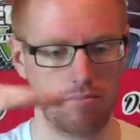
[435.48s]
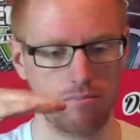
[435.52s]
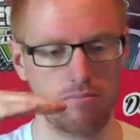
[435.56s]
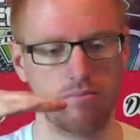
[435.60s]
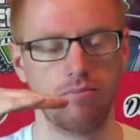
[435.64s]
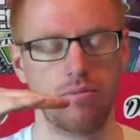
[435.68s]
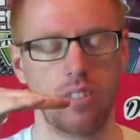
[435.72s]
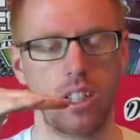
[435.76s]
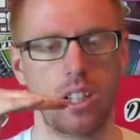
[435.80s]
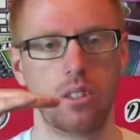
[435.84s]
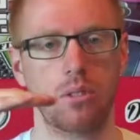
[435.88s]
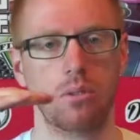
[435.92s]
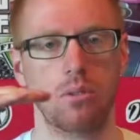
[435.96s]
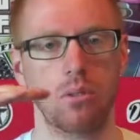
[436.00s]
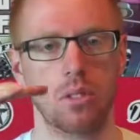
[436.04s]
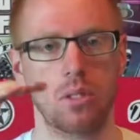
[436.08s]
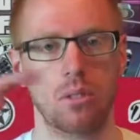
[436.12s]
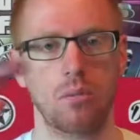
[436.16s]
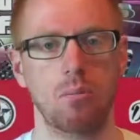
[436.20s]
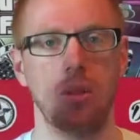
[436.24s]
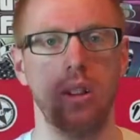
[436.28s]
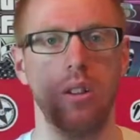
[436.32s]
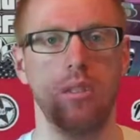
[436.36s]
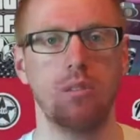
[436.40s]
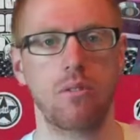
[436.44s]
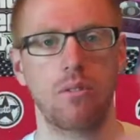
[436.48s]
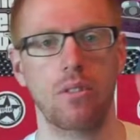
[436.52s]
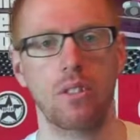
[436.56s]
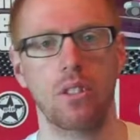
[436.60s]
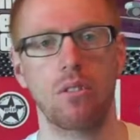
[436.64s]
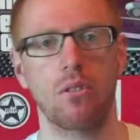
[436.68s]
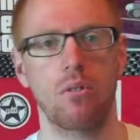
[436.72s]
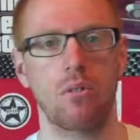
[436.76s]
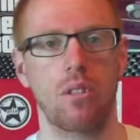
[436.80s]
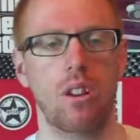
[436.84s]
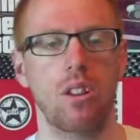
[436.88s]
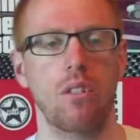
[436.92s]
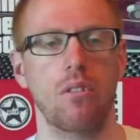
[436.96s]
thanks for watching my
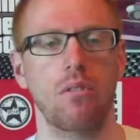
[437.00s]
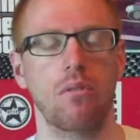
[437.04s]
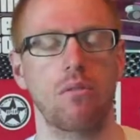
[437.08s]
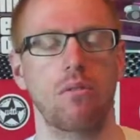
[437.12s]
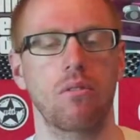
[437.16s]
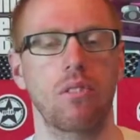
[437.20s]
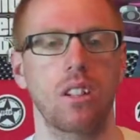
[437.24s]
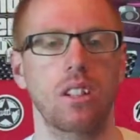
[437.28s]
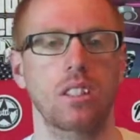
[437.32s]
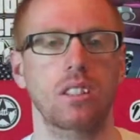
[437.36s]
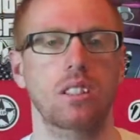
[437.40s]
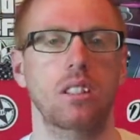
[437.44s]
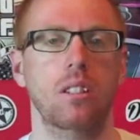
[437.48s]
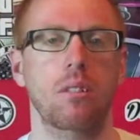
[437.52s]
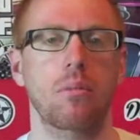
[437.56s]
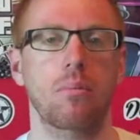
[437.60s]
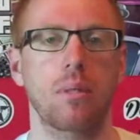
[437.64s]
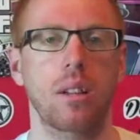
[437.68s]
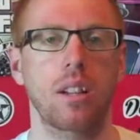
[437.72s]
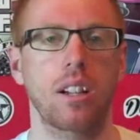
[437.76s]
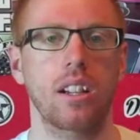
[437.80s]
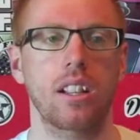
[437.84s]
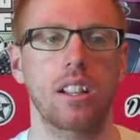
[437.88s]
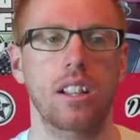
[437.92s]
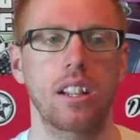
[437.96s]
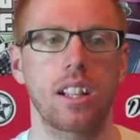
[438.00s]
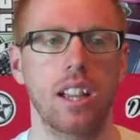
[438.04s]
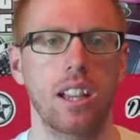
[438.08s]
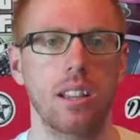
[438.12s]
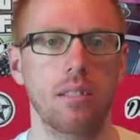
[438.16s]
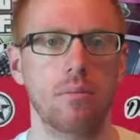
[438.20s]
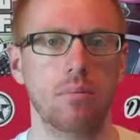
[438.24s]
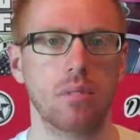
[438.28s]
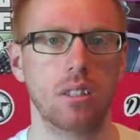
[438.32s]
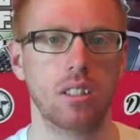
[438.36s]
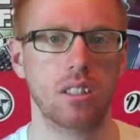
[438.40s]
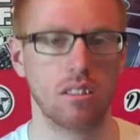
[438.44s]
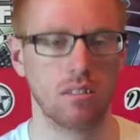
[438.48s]
review of Rise of the Planet of the
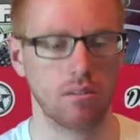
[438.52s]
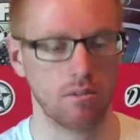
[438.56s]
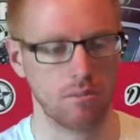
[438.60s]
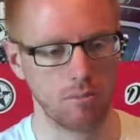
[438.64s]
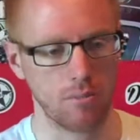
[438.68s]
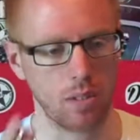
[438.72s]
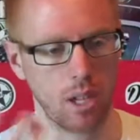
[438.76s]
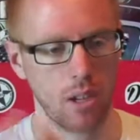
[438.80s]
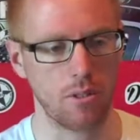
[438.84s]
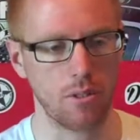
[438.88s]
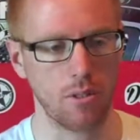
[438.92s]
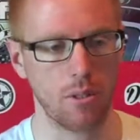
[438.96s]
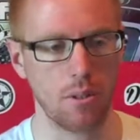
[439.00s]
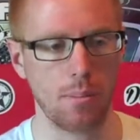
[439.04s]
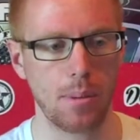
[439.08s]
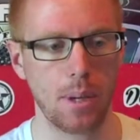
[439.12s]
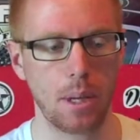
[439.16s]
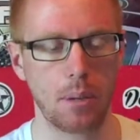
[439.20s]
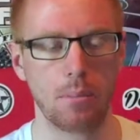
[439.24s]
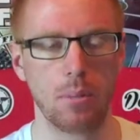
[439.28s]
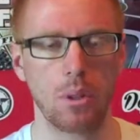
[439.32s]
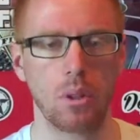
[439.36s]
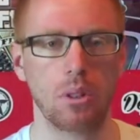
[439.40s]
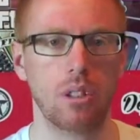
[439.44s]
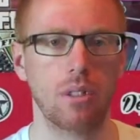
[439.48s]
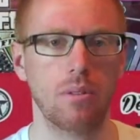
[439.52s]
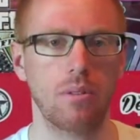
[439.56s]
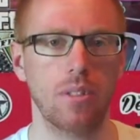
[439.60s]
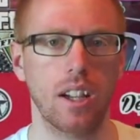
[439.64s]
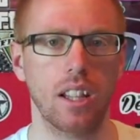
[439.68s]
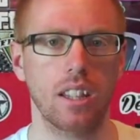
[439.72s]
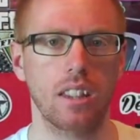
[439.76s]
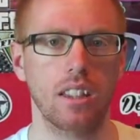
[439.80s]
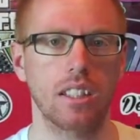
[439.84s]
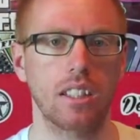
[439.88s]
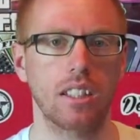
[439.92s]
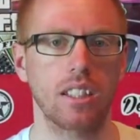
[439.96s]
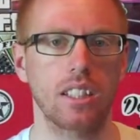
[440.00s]
Apes. If you're a big monkey fan,
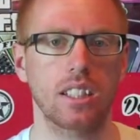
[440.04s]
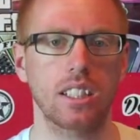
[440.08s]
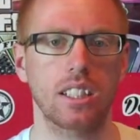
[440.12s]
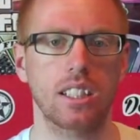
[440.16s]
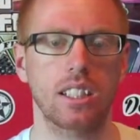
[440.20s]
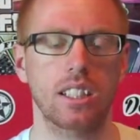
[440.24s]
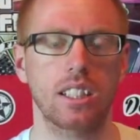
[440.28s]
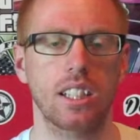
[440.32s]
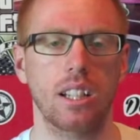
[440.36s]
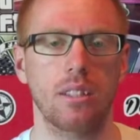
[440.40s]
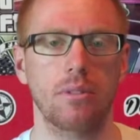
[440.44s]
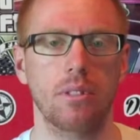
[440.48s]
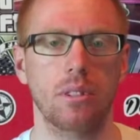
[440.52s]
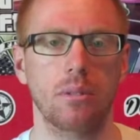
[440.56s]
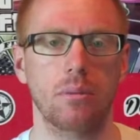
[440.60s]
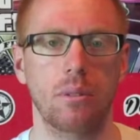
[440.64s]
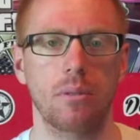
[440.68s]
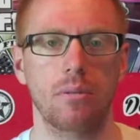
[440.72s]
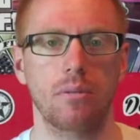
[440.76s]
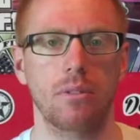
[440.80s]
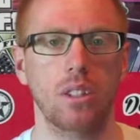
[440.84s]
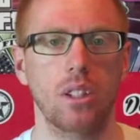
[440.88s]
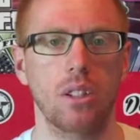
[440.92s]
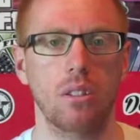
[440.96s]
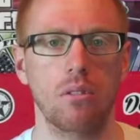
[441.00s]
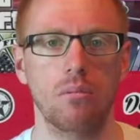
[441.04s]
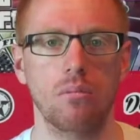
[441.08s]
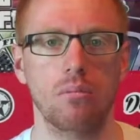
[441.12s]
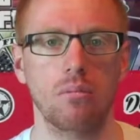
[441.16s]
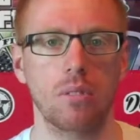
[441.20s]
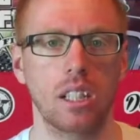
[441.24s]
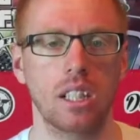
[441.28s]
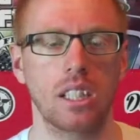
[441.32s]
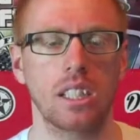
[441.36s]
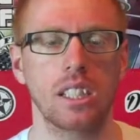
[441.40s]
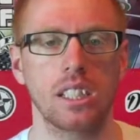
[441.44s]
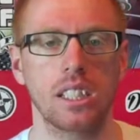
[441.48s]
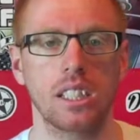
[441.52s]
then this is definitely one for you.
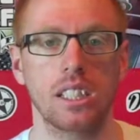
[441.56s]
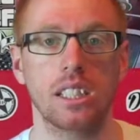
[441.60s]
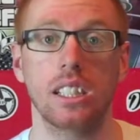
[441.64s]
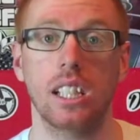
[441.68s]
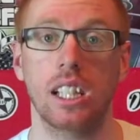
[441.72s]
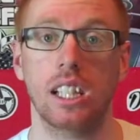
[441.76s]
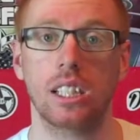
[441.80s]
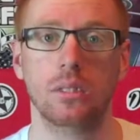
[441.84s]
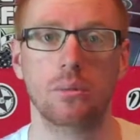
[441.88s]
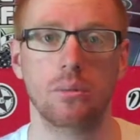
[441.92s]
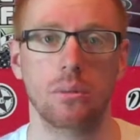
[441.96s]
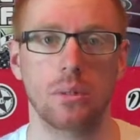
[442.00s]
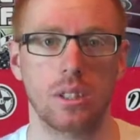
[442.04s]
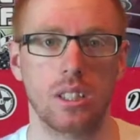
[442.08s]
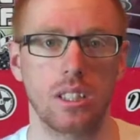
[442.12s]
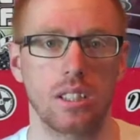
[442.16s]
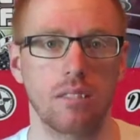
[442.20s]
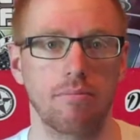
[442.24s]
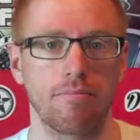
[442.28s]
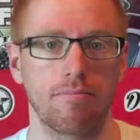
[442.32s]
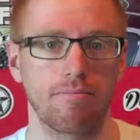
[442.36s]
Thanks for watching.